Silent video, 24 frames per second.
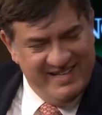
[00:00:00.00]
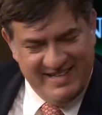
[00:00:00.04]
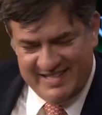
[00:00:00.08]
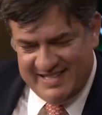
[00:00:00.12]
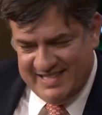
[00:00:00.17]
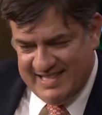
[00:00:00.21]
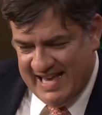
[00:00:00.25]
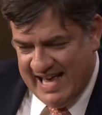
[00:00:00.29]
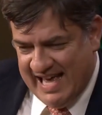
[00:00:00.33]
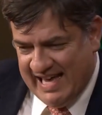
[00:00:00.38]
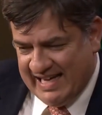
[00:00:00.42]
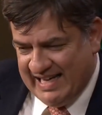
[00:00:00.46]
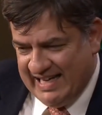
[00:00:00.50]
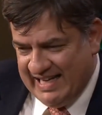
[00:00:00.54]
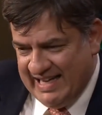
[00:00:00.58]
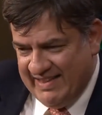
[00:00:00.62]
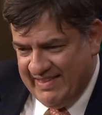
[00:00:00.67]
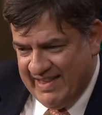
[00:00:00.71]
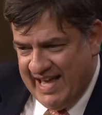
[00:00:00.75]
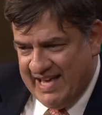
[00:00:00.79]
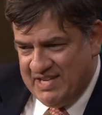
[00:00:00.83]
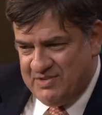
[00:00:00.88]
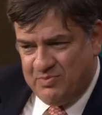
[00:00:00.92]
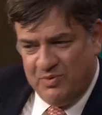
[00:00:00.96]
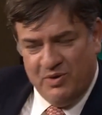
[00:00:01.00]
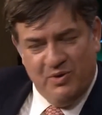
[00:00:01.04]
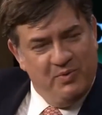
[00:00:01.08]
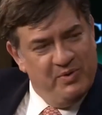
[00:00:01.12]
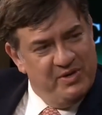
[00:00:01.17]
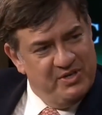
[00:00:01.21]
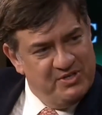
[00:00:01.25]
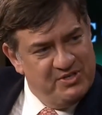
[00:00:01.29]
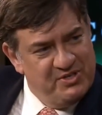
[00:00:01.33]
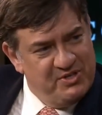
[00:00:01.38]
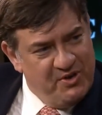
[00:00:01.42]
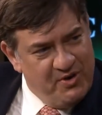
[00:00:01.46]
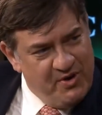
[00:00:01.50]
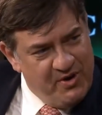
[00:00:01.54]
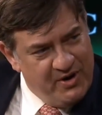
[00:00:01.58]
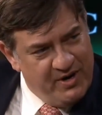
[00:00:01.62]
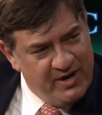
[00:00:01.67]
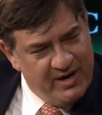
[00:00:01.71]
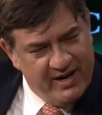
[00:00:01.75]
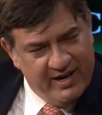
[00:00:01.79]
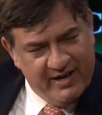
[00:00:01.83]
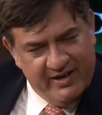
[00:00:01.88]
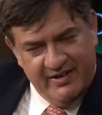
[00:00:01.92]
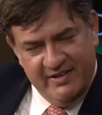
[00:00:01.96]
Exactly, and that's where we
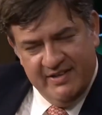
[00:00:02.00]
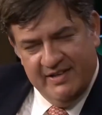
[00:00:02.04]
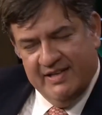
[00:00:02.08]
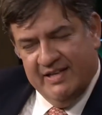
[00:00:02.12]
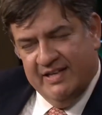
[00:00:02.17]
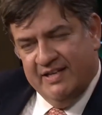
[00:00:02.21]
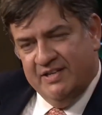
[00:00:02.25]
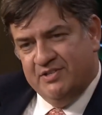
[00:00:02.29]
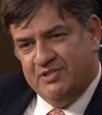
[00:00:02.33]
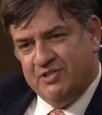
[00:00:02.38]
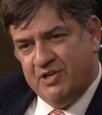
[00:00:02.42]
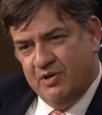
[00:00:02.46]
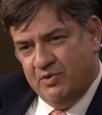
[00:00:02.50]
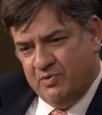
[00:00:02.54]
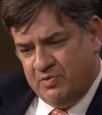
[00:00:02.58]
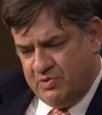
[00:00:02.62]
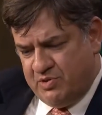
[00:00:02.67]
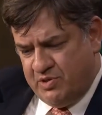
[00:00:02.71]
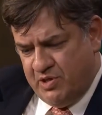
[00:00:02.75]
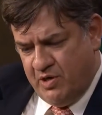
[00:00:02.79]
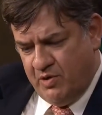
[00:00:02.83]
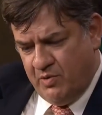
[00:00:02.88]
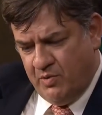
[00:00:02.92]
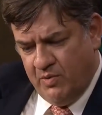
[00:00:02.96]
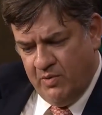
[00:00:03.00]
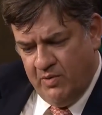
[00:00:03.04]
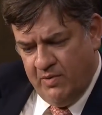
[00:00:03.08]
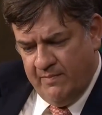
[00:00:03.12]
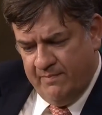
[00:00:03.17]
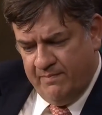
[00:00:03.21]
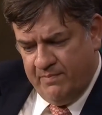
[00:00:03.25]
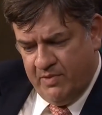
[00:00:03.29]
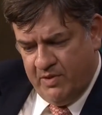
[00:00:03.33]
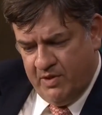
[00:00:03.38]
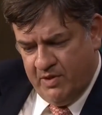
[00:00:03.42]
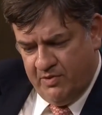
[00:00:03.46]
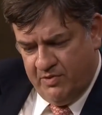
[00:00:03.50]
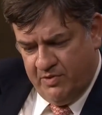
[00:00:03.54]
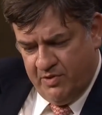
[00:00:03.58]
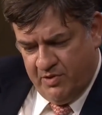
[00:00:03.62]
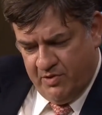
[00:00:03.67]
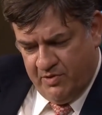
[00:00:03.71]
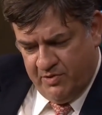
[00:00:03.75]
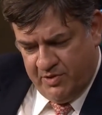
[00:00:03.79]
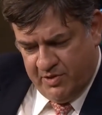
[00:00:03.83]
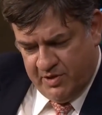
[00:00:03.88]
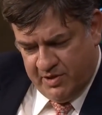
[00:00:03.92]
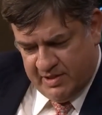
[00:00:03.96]
start now. So
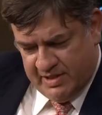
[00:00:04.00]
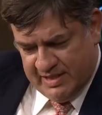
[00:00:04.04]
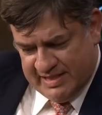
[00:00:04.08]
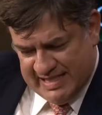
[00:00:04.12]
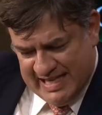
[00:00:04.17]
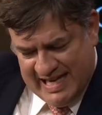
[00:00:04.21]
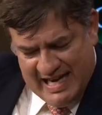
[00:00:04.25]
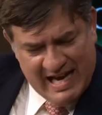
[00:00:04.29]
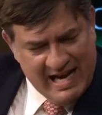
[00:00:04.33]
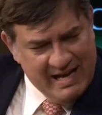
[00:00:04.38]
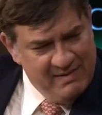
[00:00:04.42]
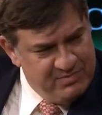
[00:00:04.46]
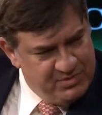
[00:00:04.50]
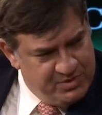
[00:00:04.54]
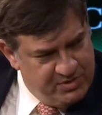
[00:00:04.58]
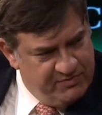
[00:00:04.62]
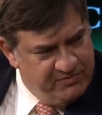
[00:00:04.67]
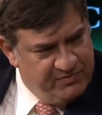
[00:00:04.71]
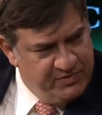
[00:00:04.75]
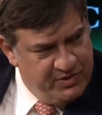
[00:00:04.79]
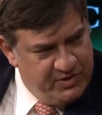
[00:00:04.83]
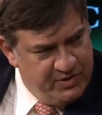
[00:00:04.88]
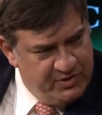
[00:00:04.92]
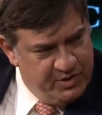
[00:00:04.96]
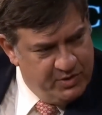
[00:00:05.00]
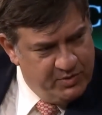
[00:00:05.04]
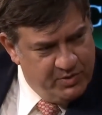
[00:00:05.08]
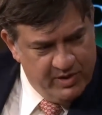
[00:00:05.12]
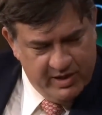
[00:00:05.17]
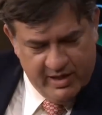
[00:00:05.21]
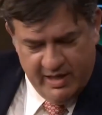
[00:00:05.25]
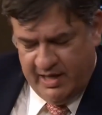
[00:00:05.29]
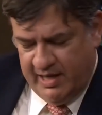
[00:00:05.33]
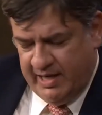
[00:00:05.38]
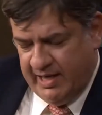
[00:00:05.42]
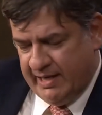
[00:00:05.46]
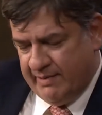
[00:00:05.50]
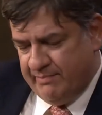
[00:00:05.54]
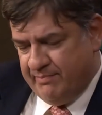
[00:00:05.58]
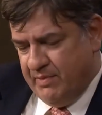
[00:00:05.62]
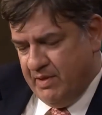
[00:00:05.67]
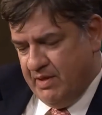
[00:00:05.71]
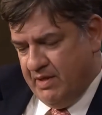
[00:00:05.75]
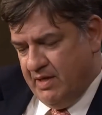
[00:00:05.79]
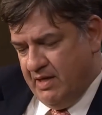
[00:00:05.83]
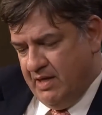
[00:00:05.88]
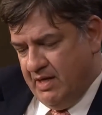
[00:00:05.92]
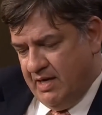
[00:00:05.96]
the types of food that we're eating,
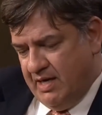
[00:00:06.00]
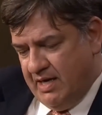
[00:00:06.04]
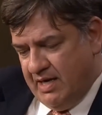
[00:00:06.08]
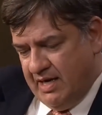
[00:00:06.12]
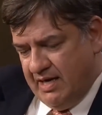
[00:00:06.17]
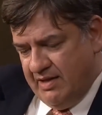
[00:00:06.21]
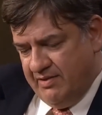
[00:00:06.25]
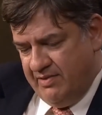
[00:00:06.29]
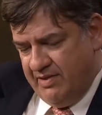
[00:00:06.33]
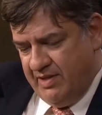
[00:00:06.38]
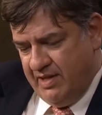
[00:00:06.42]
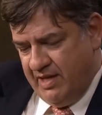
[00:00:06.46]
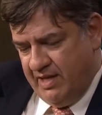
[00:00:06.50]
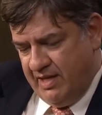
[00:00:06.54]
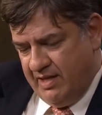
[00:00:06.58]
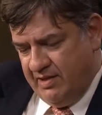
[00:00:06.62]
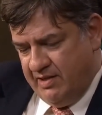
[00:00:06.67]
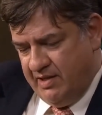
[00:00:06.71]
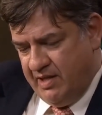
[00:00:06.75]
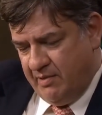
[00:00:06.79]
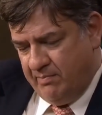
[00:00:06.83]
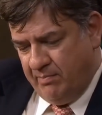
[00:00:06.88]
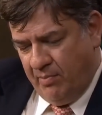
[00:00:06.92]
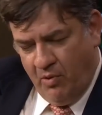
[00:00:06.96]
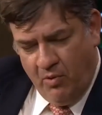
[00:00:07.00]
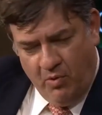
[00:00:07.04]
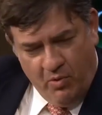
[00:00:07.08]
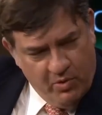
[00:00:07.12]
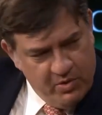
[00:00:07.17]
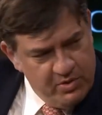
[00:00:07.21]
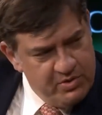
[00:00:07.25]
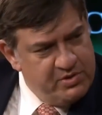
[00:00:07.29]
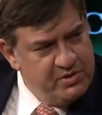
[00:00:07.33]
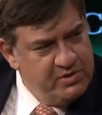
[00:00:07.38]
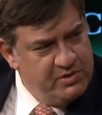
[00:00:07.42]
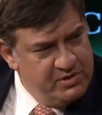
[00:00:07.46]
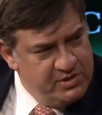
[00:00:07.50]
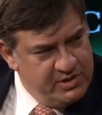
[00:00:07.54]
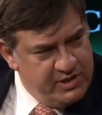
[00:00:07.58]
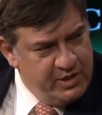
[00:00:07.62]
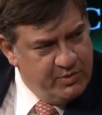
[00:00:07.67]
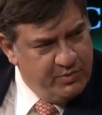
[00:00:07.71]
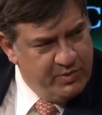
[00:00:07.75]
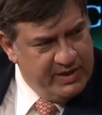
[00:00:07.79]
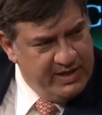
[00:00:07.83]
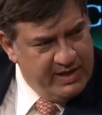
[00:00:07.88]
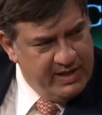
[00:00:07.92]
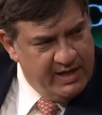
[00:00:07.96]
the portions
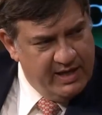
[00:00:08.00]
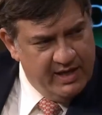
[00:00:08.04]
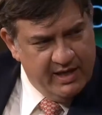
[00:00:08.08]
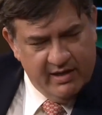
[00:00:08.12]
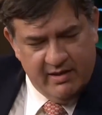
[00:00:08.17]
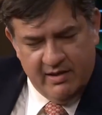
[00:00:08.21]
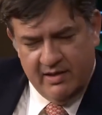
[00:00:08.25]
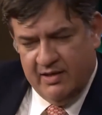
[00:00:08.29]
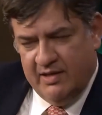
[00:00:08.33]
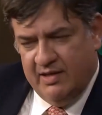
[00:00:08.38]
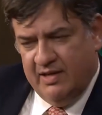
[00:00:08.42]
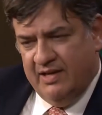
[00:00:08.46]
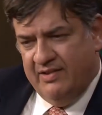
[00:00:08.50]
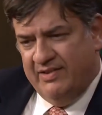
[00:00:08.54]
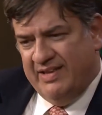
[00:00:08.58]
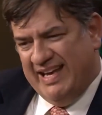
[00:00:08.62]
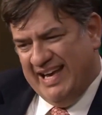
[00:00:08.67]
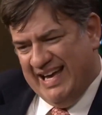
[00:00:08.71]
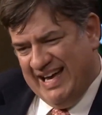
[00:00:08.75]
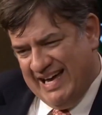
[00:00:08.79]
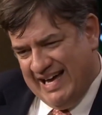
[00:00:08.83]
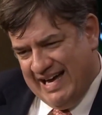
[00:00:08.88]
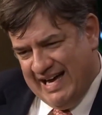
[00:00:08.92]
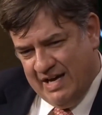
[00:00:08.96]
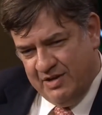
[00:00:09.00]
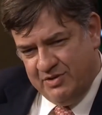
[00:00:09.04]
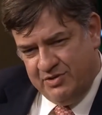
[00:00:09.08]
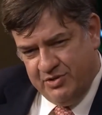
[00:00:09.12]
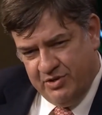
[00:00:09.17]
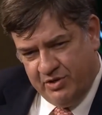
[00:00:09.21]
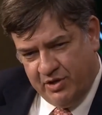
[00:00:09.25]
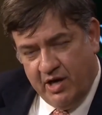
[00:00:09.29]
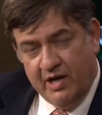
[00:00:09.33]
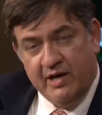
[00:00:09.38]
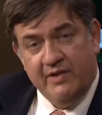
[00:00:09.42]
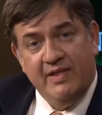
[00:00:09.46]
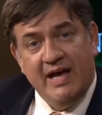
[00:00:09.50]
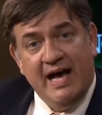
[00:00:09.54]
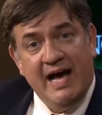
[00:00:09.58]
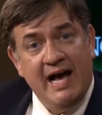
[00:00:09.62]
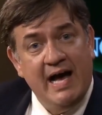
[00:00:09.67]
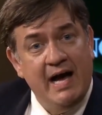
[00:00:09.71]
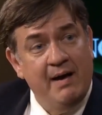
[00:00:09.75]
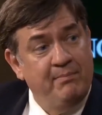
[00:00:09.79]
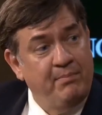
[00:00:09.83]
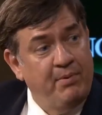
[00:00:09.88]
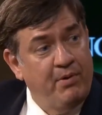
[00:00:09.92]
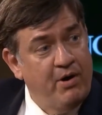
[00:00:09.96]
that we eat, the high sugar, the
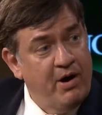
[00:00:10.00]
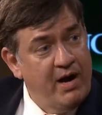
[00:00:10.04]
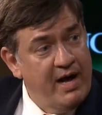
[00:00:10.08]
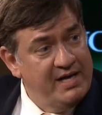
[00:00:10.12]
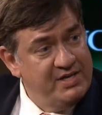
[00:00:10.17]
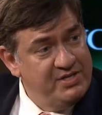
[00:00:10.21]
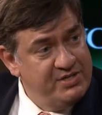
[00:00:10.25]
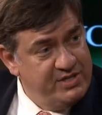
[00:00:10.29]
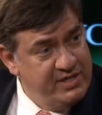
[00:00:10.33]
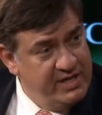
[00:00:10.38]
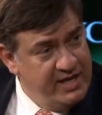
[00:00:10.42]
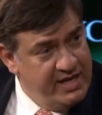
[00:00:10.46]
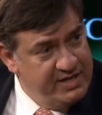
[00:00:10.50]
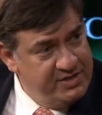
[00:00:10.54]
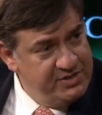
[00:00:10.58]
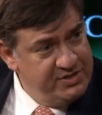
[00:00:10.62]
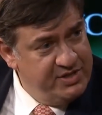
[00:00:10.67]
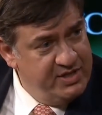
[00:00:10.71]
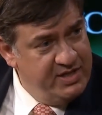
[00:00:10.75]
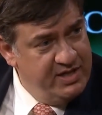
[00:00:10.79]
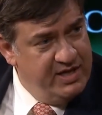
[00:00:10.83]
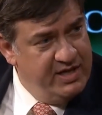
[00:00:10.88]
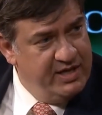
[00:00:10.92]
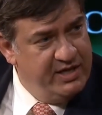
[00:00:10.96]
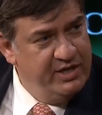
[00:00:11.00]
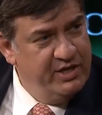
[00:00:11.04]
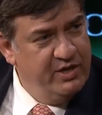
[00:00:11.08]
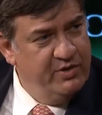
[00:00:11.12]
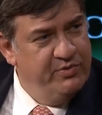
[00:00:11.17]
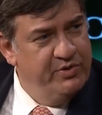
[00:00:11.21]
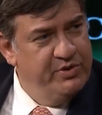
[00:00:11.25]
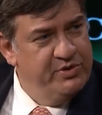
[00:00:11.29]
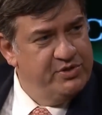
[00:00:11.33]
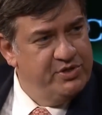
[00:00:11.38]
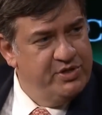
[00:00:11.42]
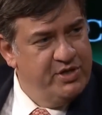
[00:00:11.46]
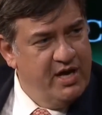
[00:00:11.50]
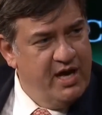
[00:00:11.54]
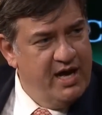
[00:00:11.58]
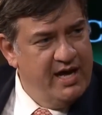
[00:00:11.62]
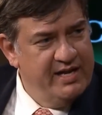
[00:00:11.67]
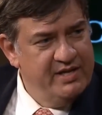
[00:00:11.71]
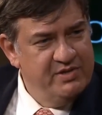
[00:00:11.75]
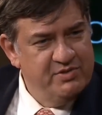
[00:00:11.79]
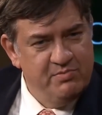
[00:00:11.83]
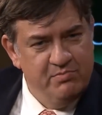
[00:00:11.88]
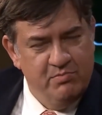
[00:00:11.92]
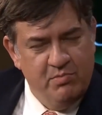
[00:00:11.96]
high processed. There's
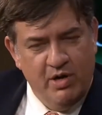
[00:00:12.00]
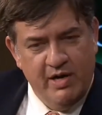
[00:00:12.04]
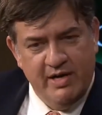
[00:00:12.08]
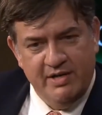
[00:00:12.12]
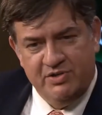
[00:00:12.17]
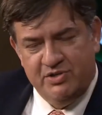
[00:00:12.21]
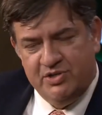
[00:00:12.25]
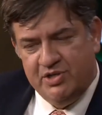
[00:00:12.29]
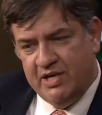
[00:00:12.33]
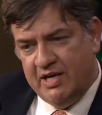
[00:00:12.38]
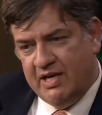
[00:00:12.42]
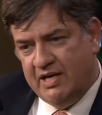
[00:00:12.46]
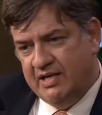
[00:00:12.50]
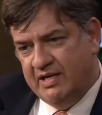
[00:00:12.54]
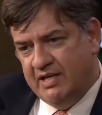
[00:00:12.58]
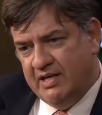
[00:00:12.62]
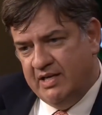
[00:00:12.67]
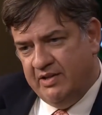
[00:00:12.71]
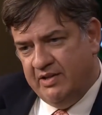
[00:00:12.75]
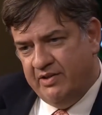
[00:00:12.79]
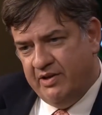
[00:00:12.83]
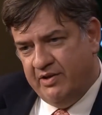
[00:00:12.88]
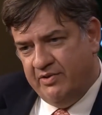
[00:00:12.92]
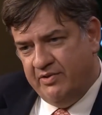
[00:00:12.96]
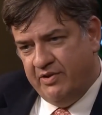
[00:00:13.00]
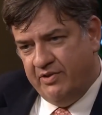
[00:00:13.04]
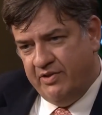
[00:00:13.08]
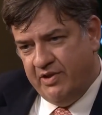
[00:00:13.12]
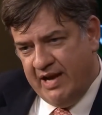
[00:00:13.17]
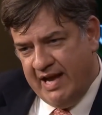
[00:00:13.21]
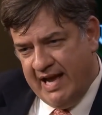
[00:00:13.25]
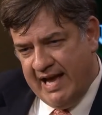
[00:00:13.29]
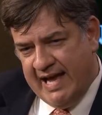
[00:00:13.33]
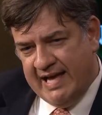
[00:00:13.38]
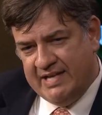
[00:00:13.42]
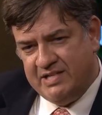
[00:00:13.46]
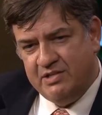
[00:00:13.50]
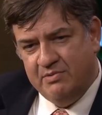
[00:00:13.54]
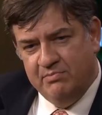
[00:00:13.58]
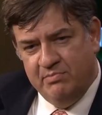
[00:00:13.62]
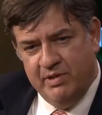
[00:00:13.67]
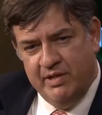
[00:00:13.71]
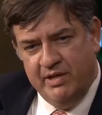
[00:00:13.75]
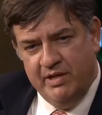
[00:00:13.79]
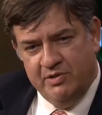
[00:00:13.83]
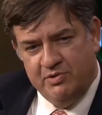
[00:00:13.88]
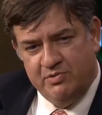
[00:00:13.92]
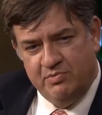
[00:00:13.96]
not as much. There
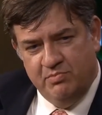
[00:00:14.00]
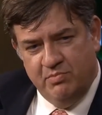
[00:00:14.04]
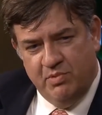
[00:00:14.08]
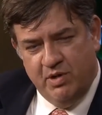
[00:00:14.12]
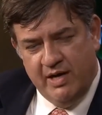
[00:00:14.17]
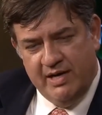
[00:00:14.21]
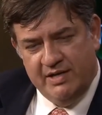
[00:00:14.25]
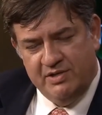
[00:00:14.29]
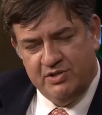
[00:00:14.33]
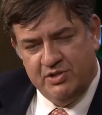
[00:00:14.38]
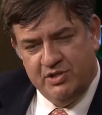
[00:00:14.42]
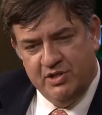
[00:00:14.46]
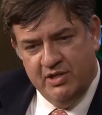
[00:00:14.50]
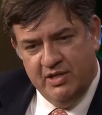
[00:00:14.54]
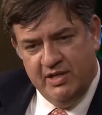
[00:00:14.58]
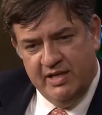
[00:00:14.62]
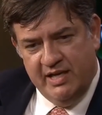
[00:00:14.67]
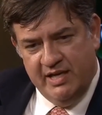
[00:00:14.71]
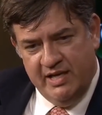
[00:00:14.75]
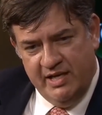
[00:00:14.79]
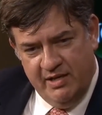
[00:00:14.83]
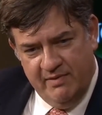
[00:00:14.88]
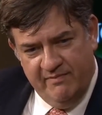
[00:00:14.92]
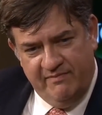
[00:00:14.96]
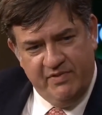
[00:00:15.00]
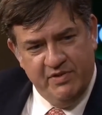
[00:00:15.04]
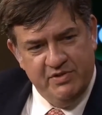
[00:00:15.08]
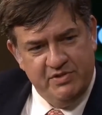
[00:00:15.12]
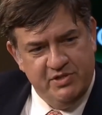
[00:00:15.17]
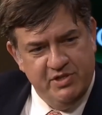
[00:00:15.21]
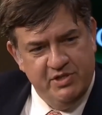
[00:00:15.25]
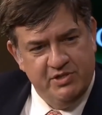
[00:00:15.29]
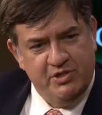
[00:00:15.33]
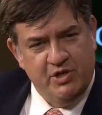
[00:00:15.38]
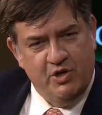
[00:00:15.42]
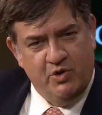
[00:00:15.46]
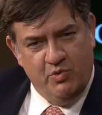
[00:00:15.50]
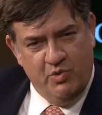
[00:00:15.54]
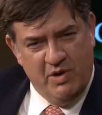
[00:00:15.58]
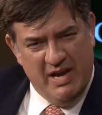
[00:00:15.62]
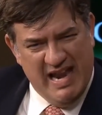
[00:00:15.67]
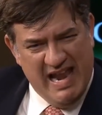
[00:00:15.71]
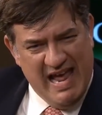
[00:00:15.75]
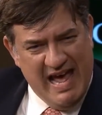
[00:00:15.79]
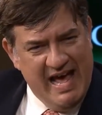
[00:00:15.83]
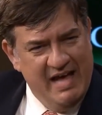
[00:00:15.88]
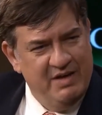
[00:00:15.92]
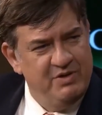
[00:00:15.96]
hasn't been as much emphasis
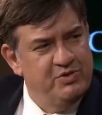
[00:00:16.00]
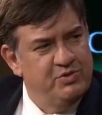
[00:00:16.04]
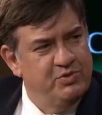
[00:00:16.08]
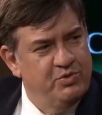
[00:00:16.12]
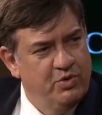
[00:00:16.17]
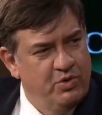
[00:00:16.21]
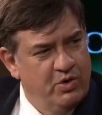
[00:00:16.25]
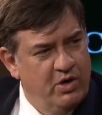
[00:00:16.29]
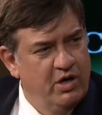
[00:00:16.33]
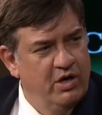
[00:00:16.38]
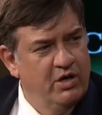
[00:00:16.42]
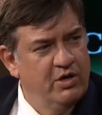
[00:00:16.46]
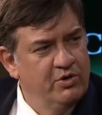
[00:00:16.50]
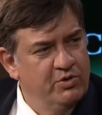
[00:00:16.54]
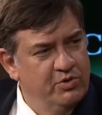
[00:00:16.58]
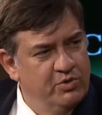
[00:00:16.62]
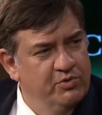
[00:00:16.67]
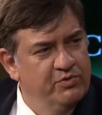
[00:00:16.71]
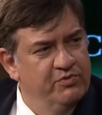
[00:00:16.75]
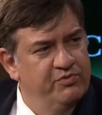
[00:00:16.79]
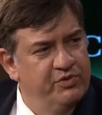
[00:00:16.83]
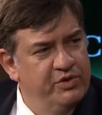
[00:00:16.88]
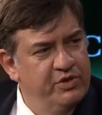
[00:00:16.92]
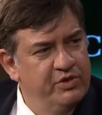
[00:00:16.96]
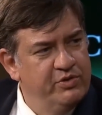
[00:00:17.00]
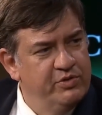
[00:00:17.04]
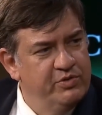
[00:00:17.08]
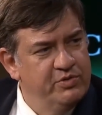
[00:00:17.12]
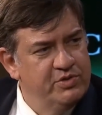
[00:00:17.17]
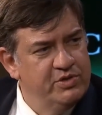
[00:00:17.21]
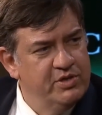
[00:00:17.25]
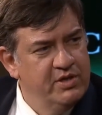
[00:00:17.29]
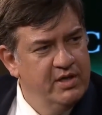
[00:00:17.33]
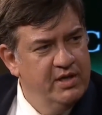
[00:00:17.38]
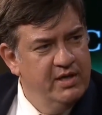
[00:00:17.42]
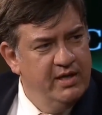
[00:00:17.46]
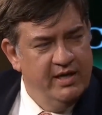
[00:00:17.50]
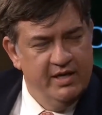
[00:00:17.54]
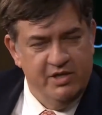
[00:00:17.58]
on natural whole foods.